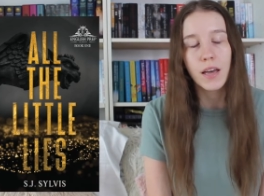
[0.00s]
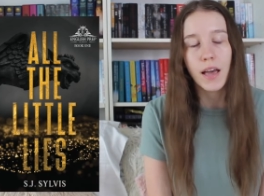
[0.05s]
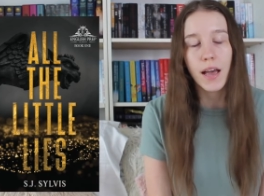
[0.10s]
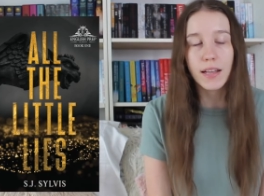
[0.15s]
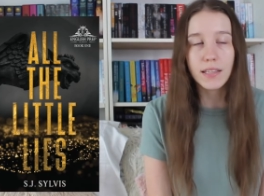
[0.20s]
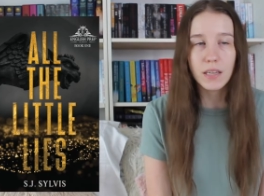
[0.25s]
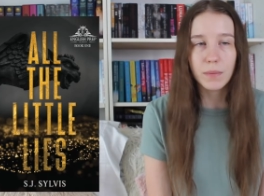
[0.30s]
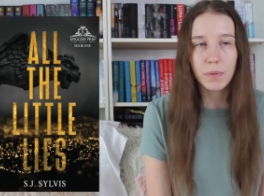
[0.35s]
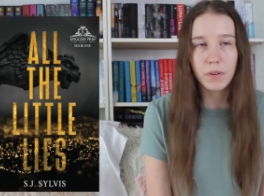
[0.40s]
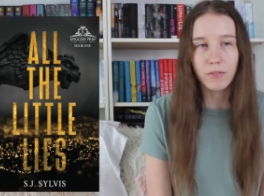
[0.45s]

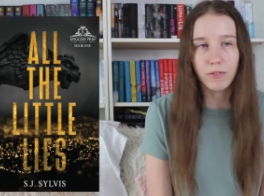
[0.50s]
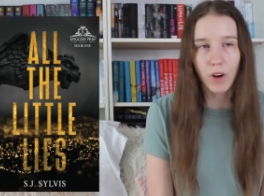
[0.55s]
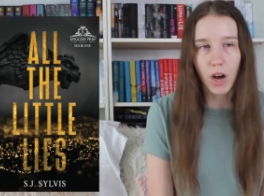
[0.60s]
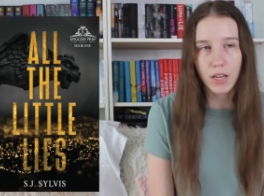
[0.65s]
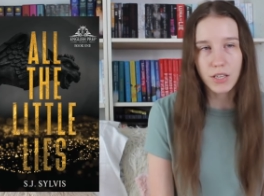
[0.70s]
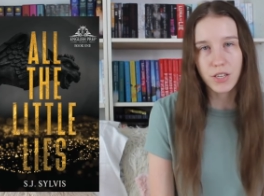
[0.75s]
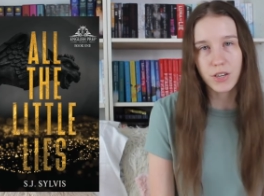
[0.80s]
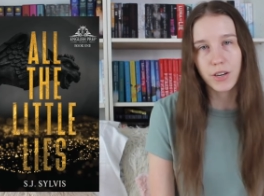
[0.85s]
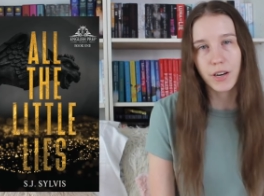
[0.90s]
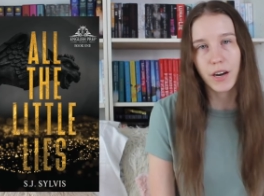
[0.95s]
ends up in
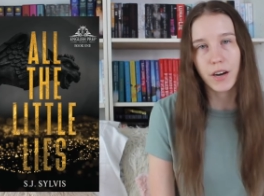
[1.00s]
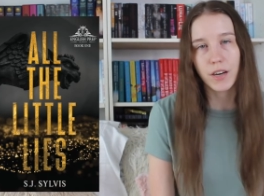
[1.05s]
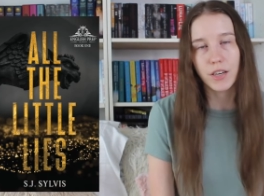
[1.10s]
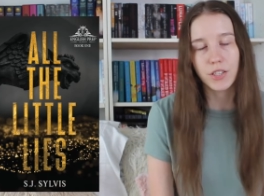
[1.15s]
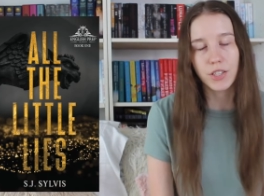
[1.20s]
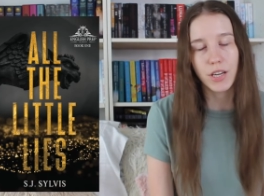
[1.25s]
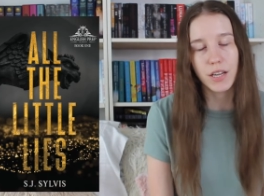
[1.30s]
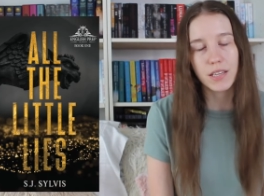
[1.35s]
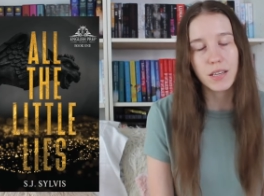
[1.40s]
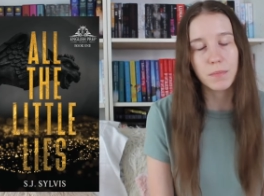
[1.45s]
foster care
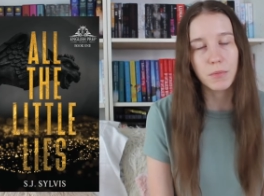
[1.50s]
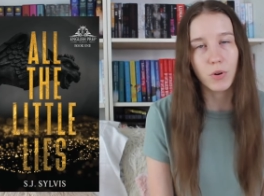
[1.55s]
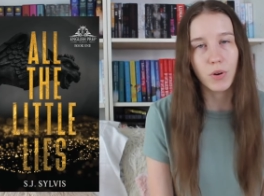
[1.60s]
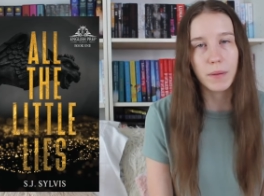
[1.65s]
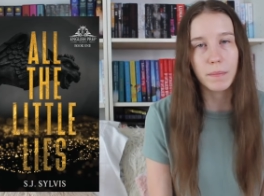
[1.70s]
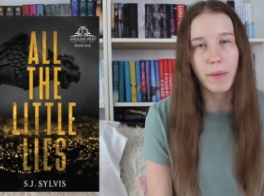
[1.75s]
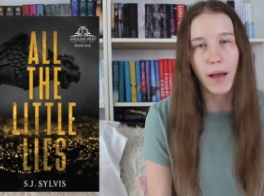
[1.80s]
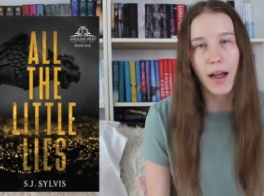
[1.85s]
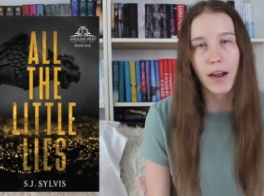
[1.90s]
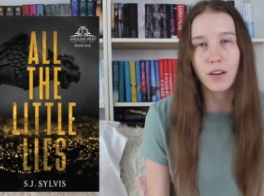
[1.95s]
and she ends up
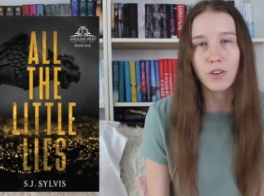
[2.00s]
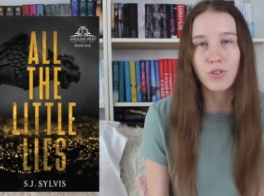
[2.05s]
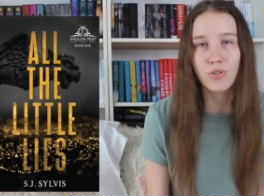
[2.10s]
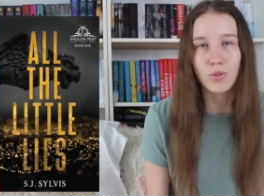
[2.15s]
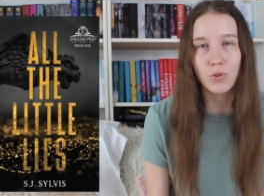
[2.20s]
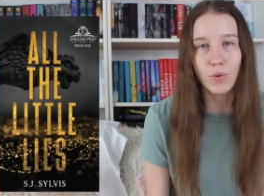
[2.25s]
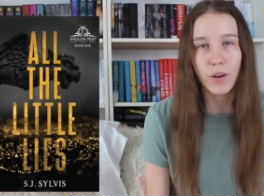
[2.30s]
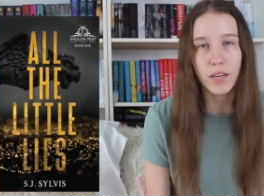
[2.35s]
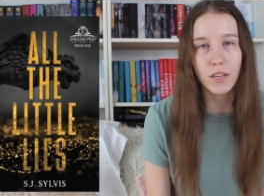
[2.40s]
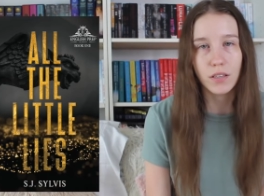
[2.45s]
going back
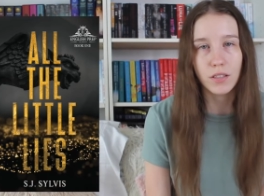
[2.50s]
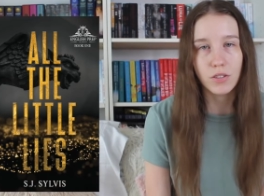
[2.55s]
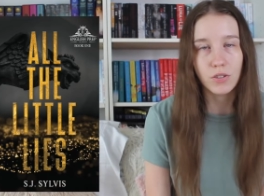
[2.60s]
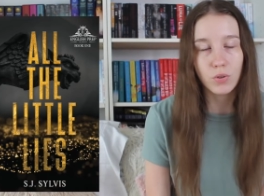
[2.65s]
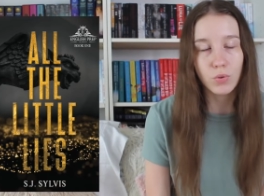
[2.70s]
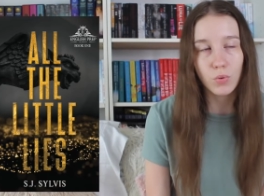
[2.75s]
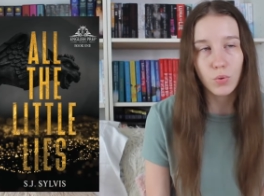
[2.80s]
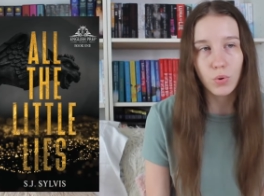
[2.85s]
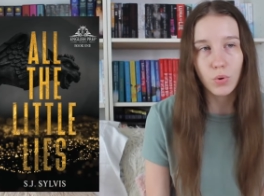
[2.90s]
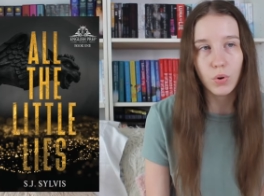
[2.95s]
to a
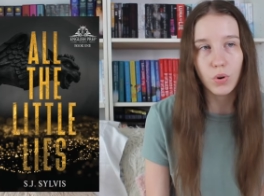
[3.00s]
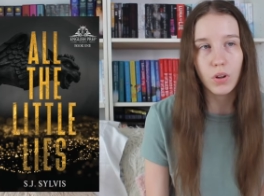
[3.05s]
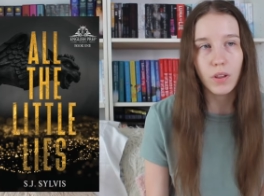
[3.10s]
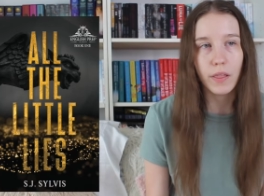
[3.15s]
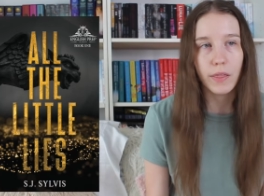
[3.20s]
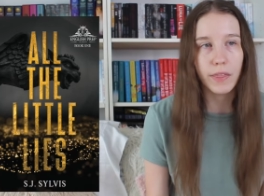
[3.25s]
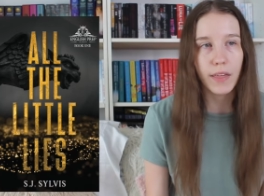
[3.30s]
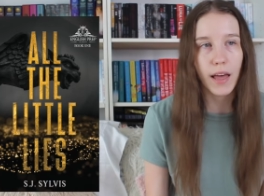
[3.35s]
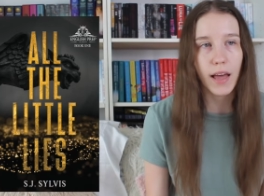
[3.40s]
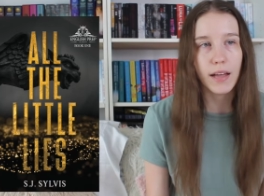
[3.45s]

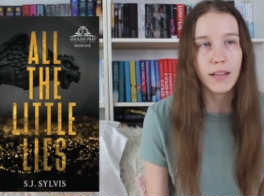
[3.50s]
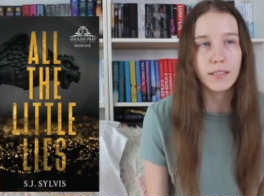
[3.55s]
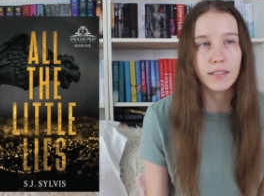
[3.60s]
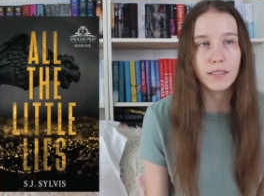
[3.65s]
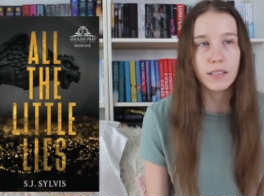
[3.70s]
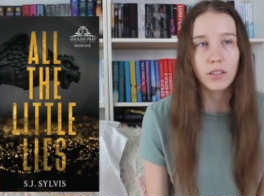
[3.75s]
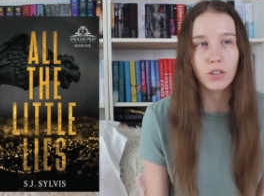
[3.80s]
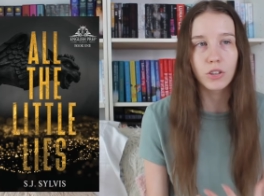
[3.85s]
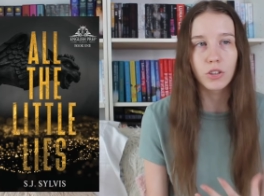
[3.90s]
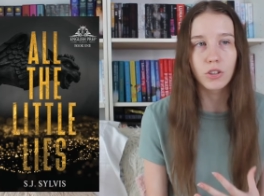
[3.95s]
school
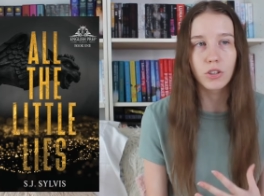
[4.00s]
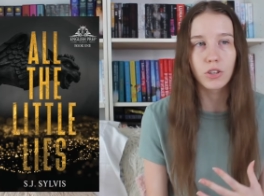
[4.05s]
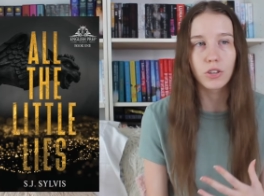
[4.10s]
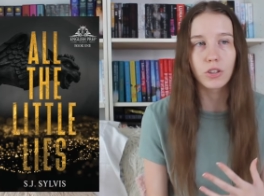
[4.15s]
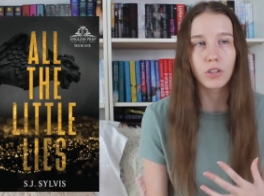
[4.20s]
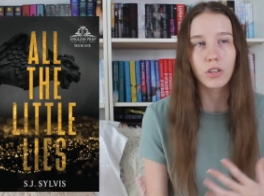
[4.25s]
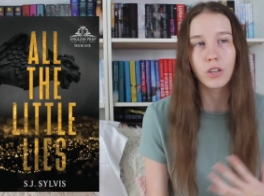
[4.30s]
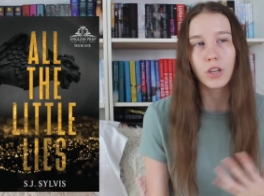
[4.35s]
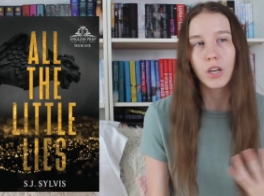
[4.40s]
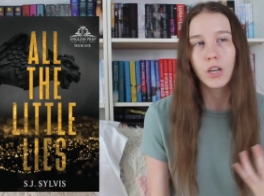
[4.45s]
that
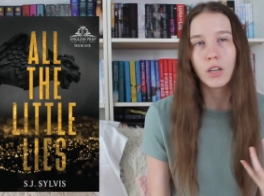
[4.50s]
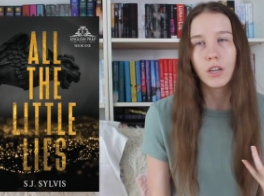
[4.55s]
her